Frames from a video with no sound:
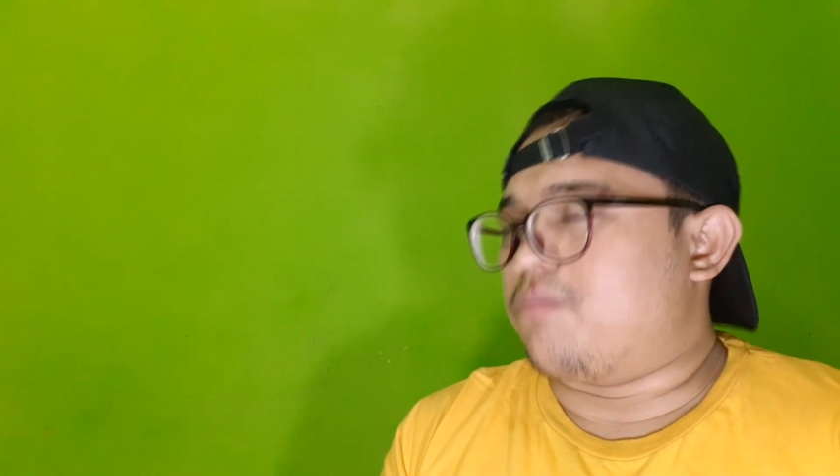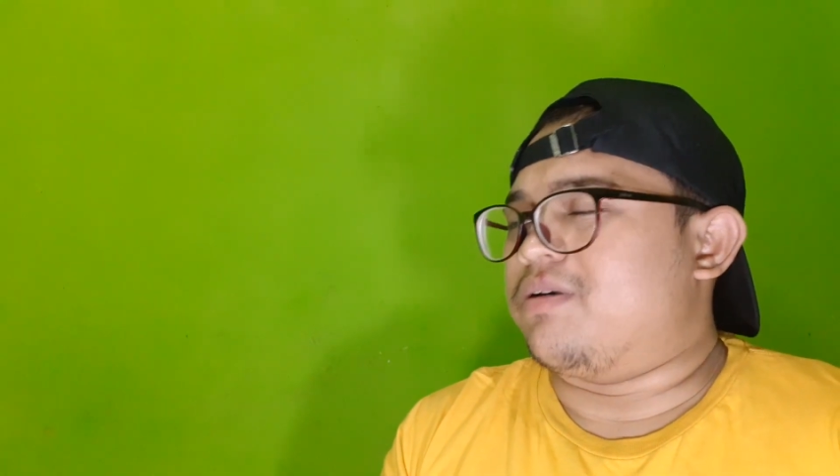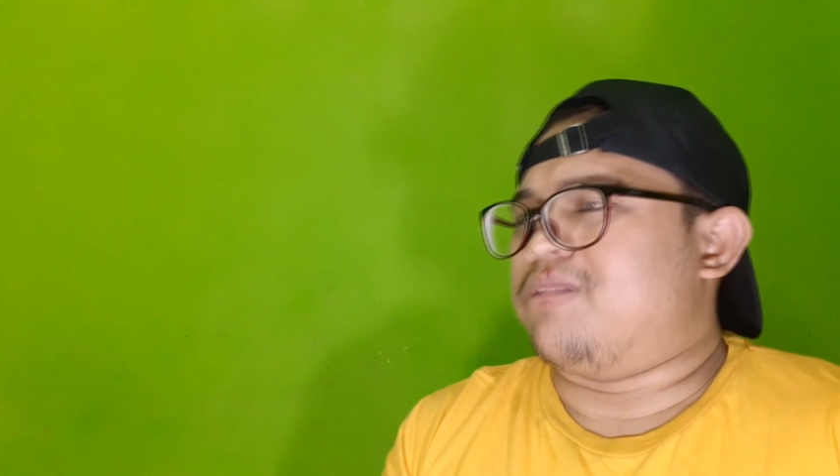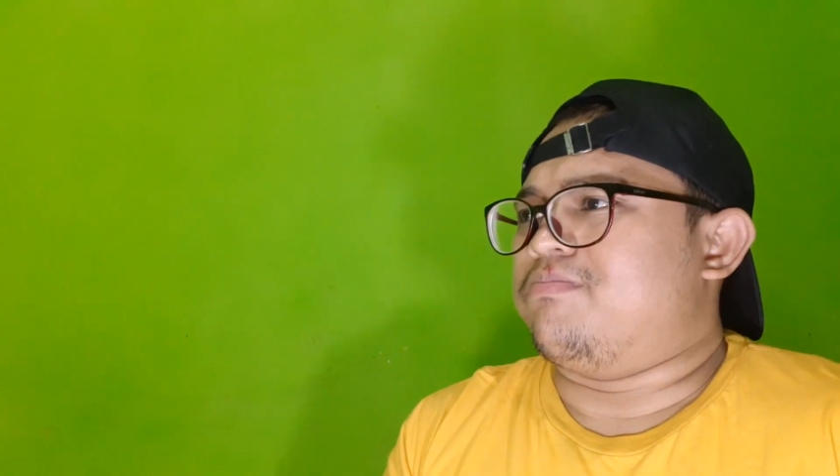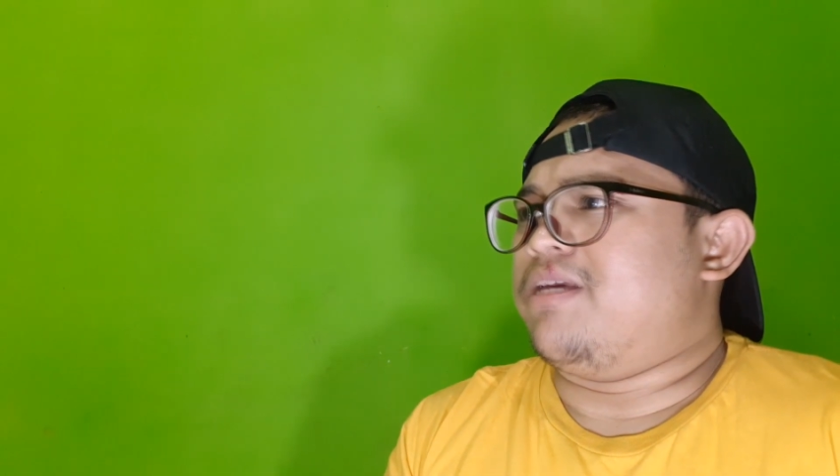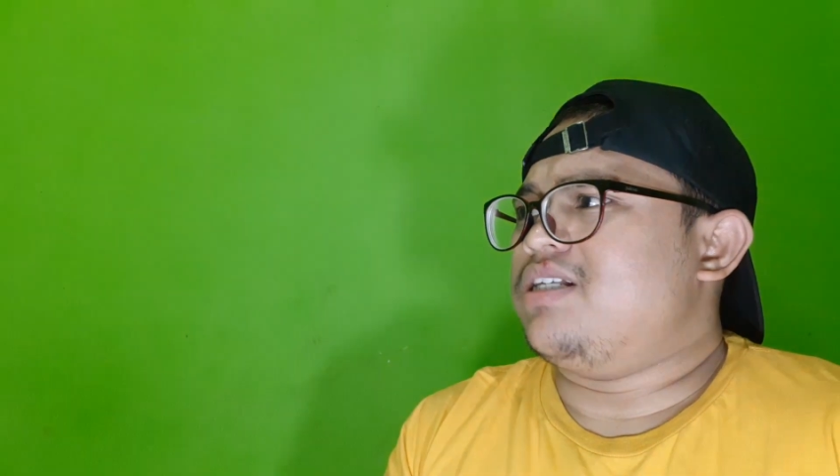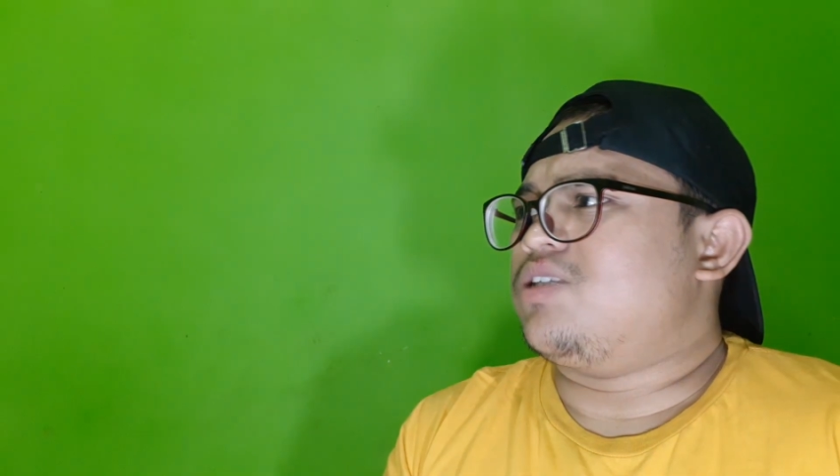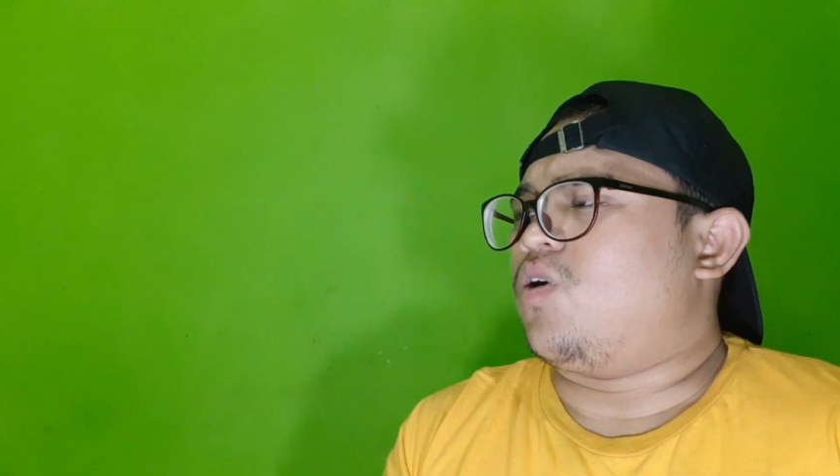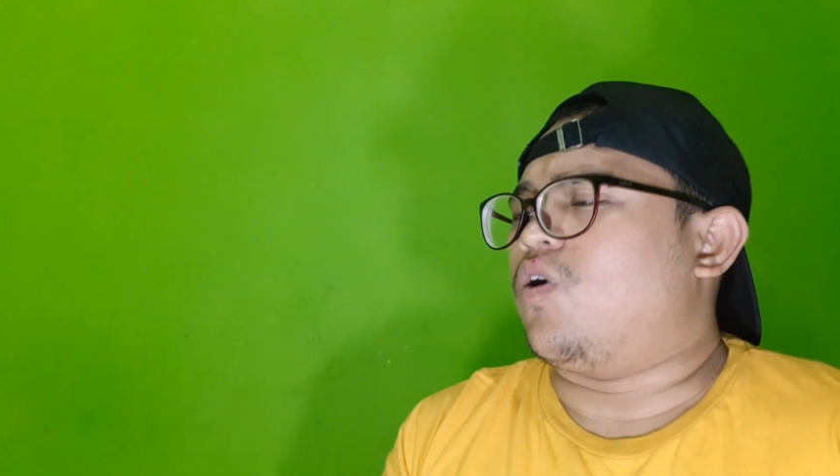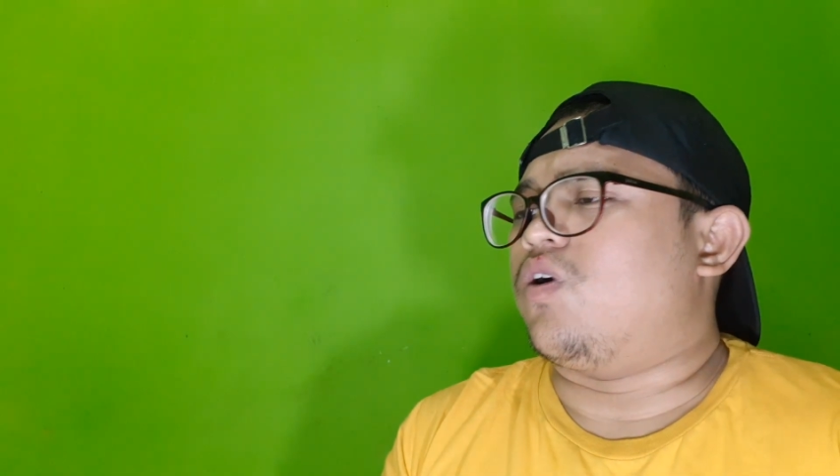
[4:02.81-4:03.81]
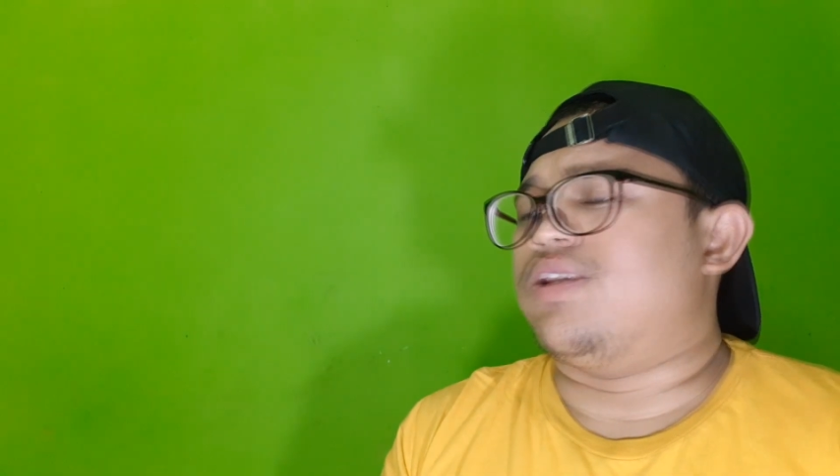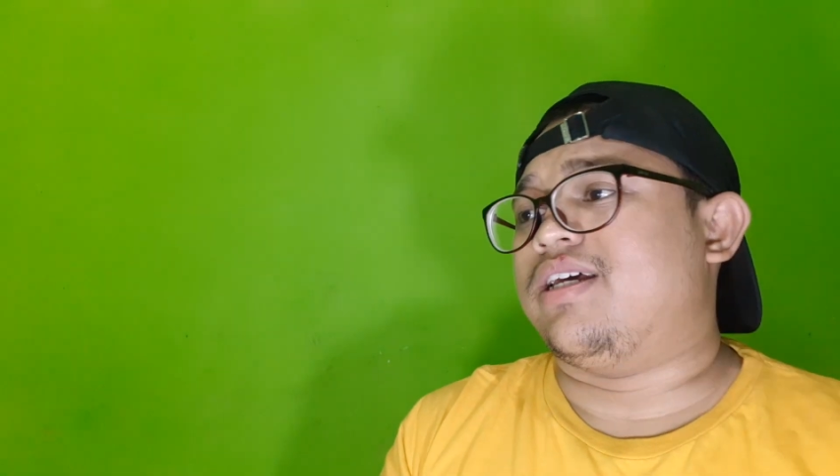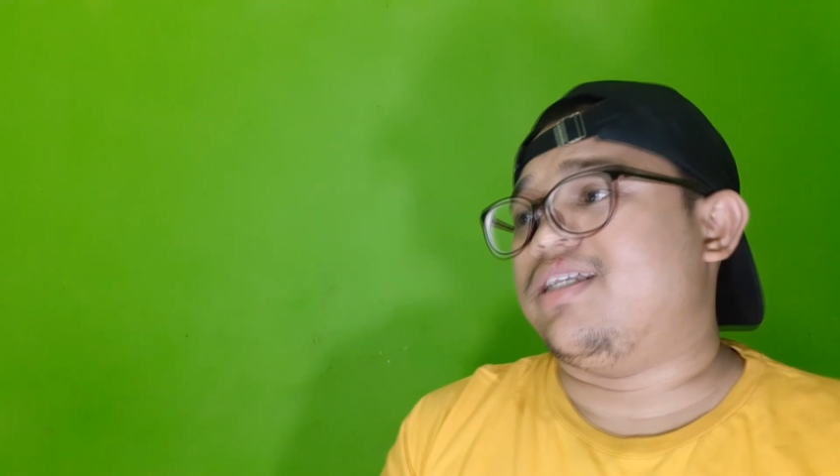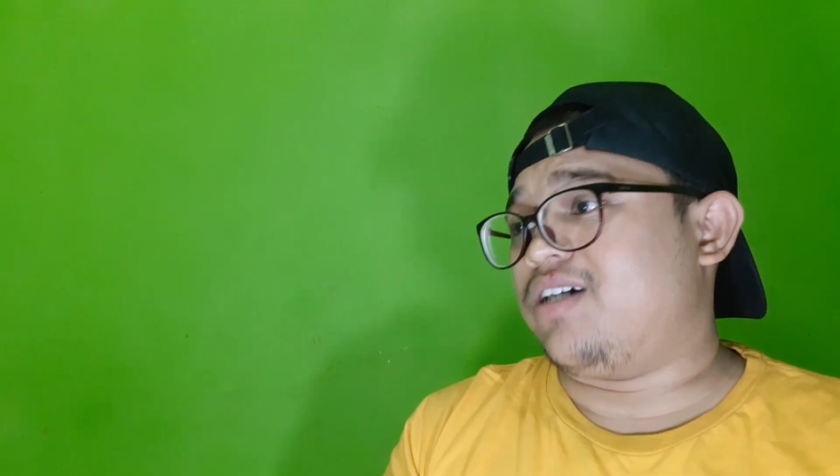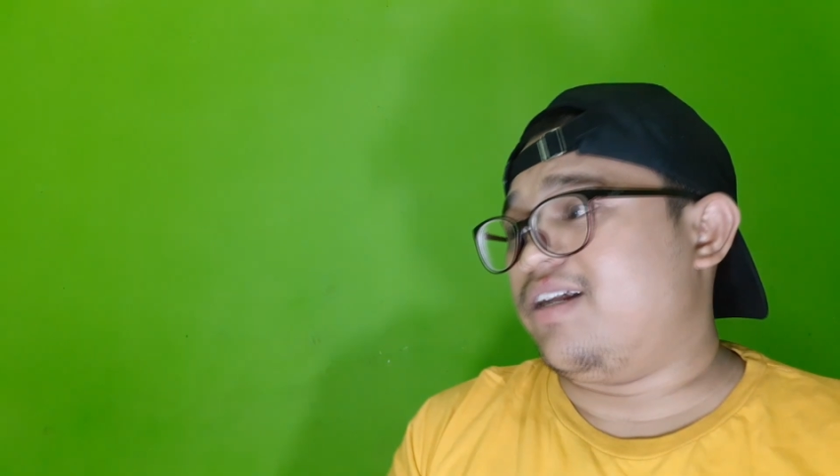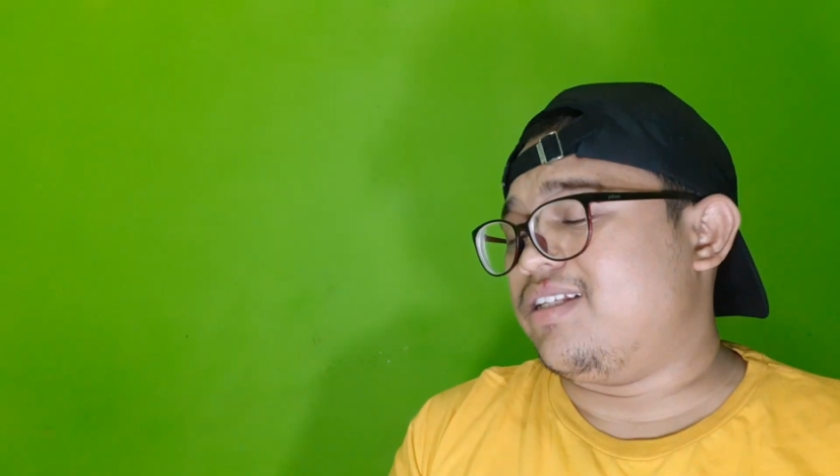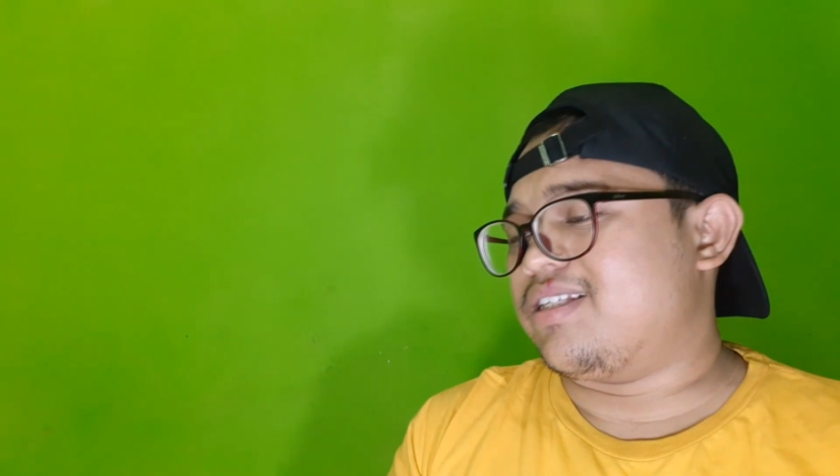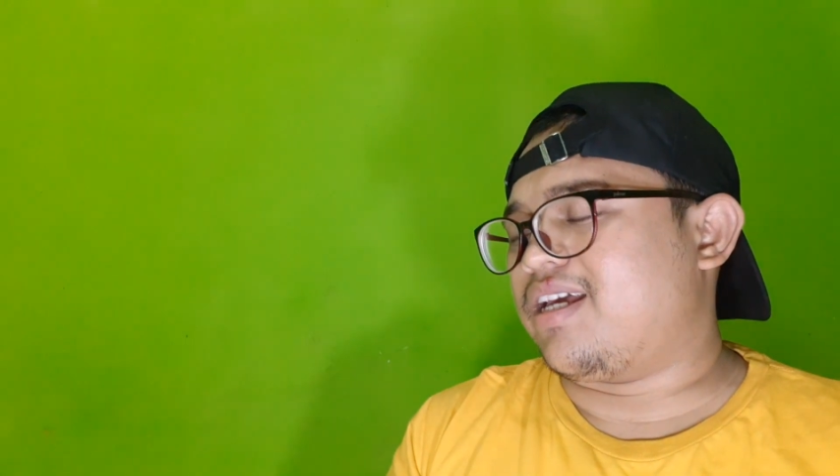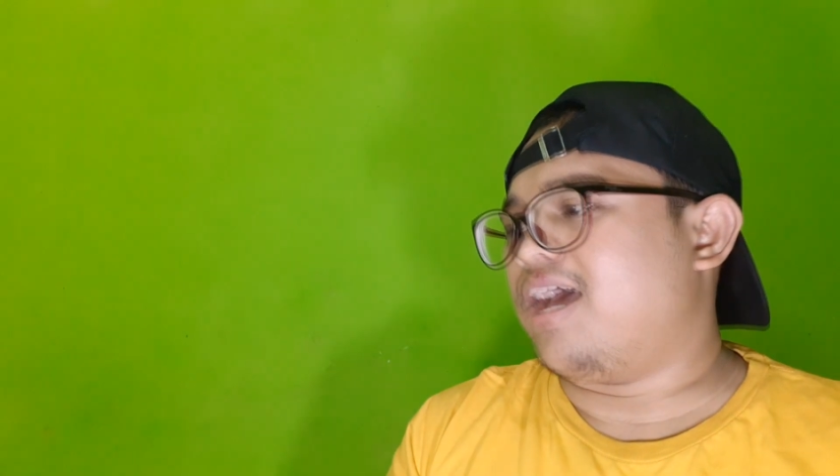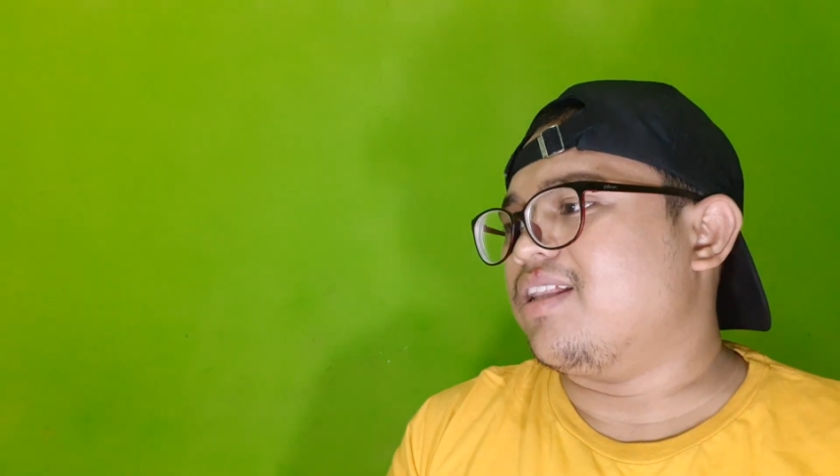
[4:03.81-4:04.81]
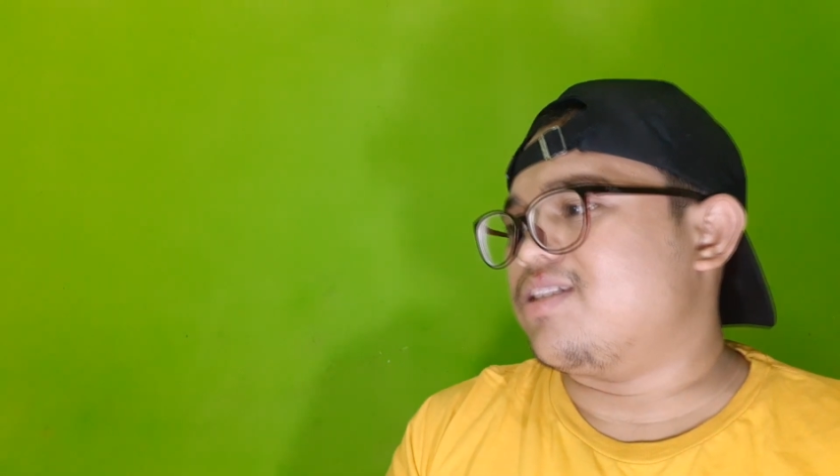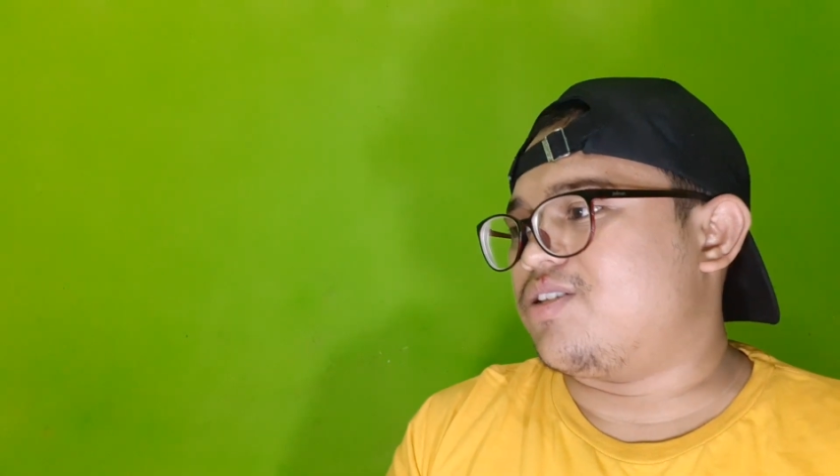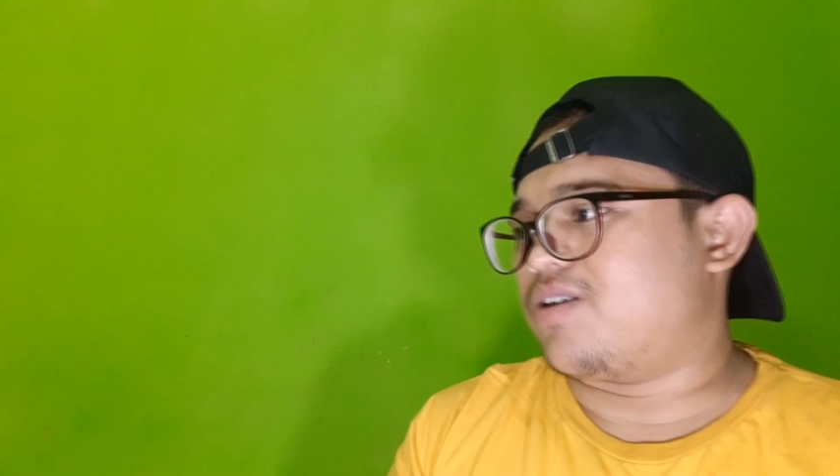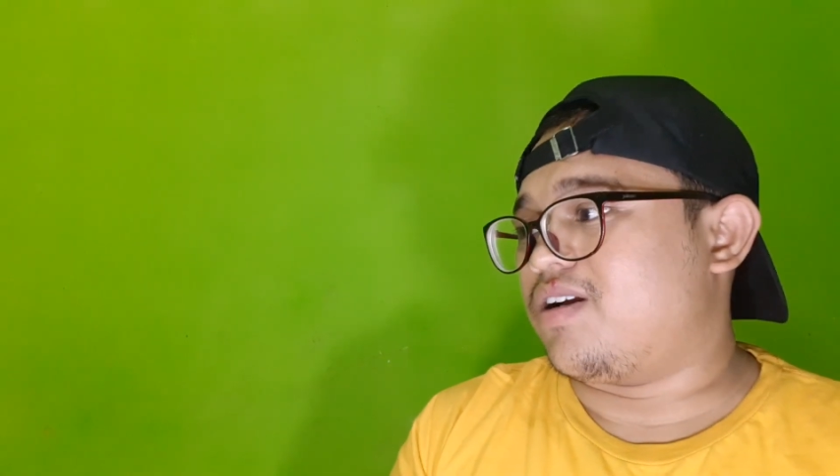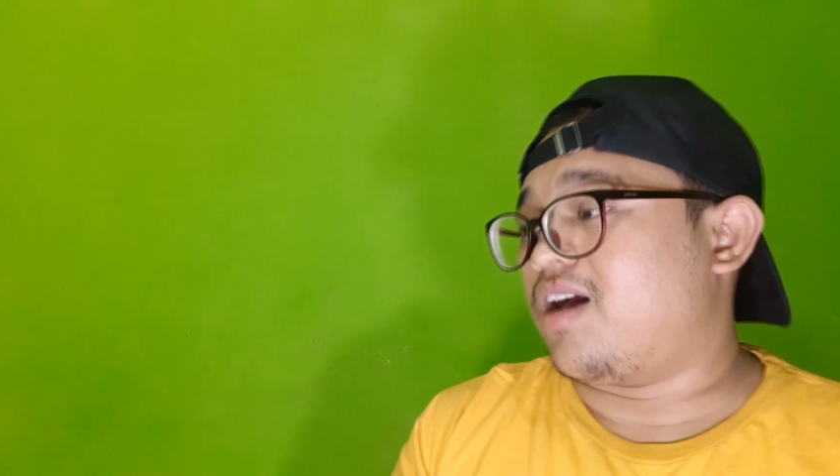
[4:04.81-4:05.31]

but based on Chinese calendar,